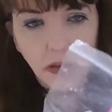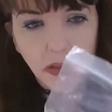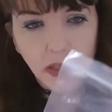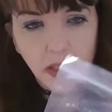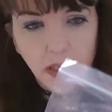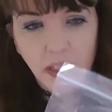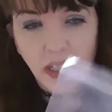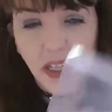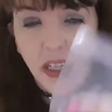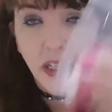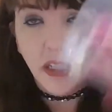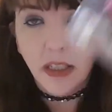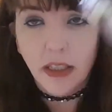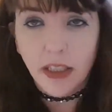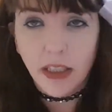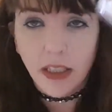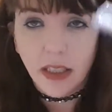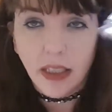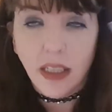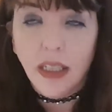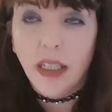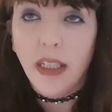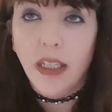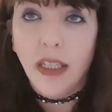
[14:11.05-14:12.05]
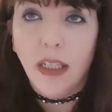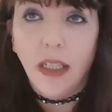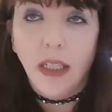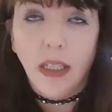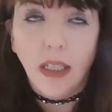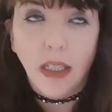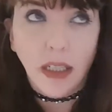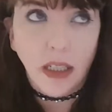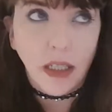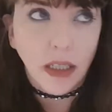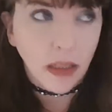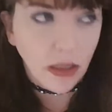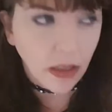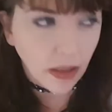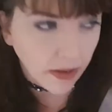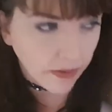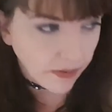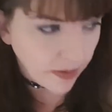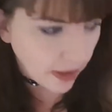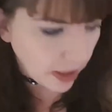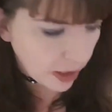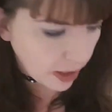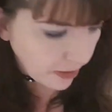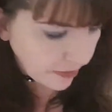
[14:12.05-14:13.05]
So there's only another
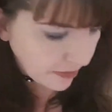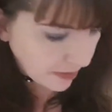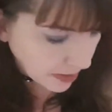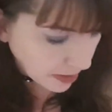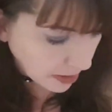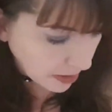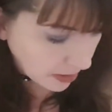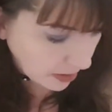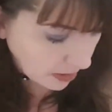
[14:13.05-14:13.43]
$5